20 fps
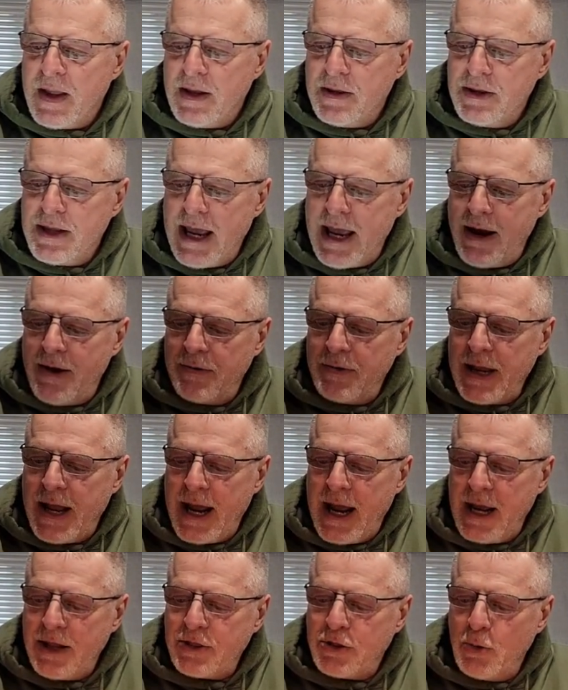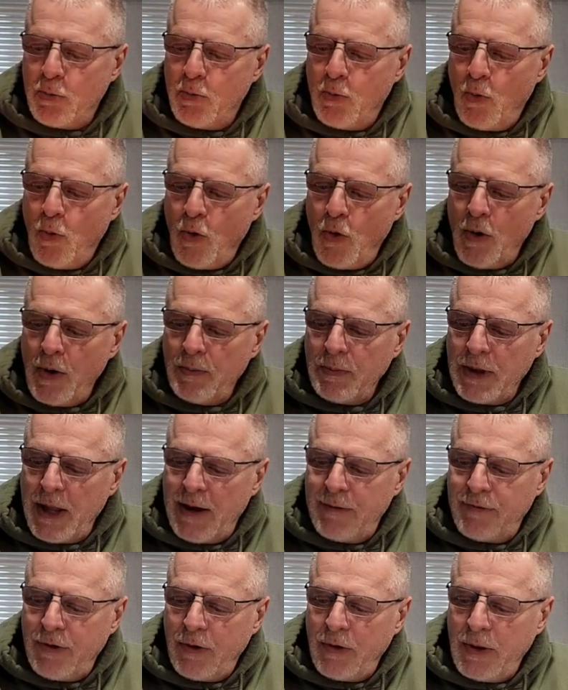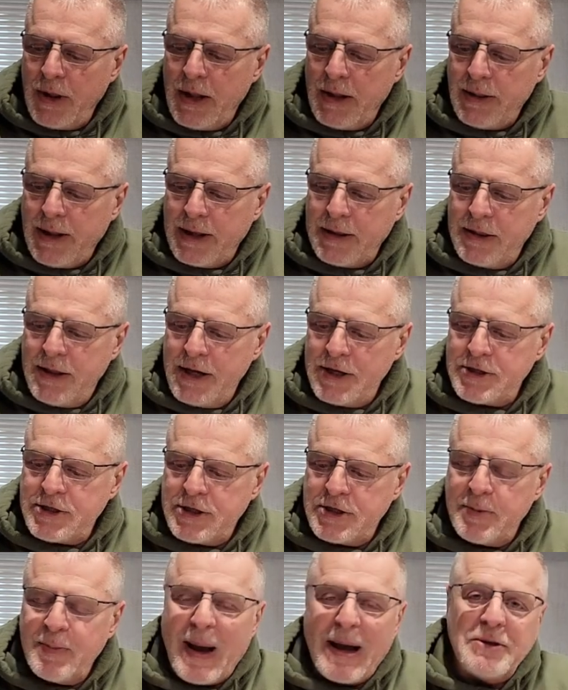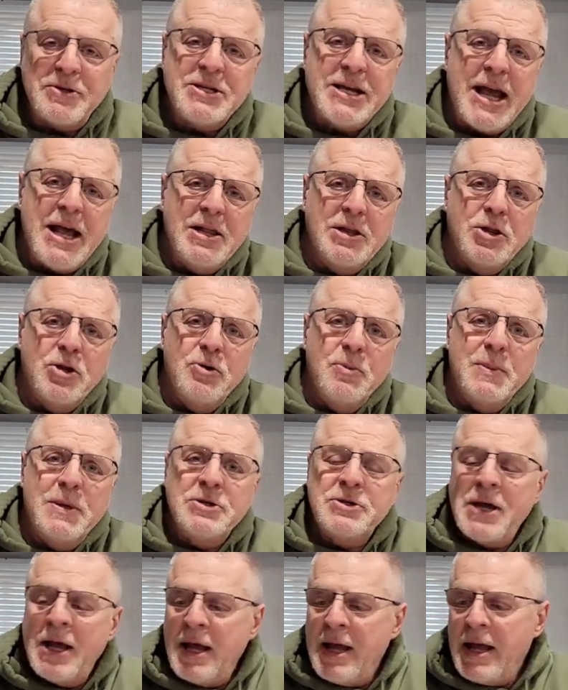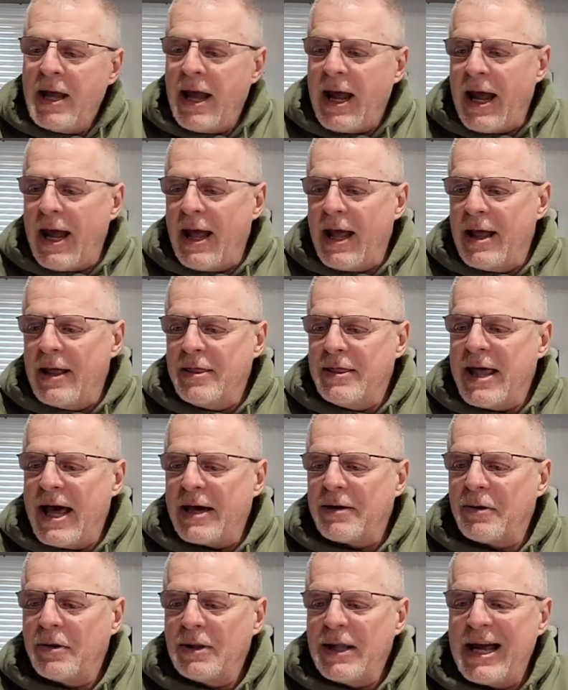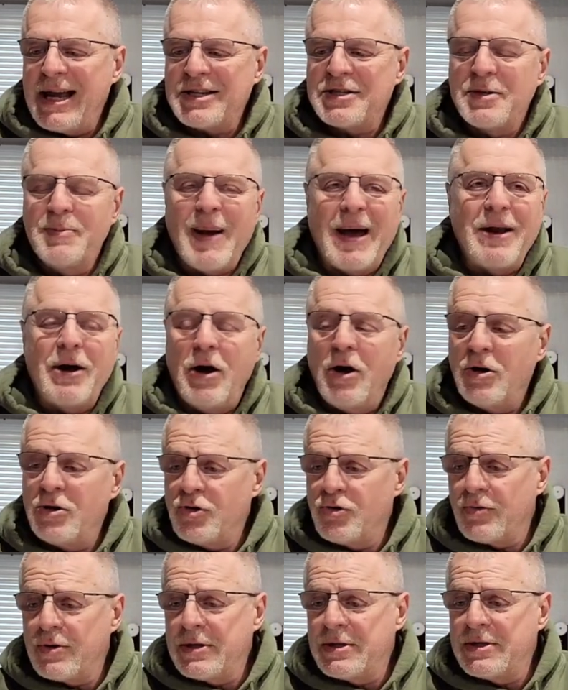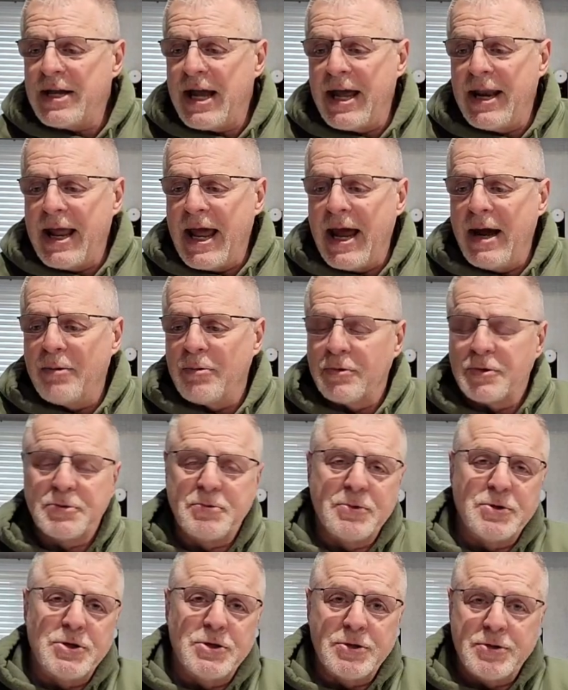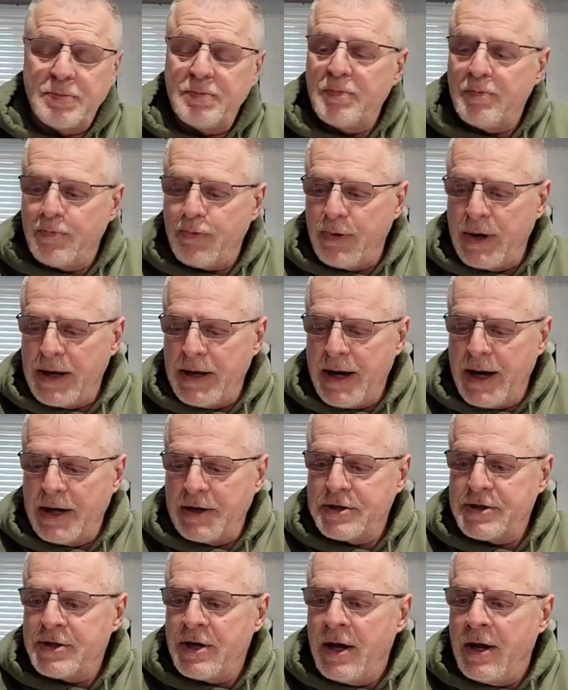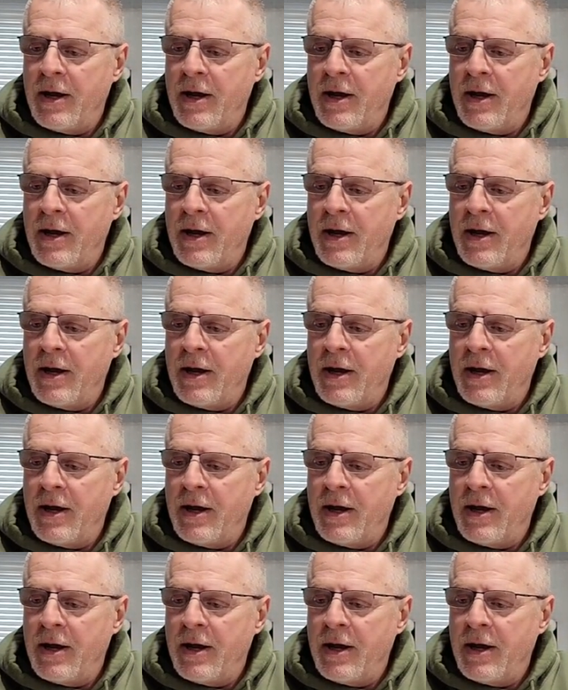Down at the warm level like this, it's about 10 lumens and that'll last about 110 hours, which is pretty nice.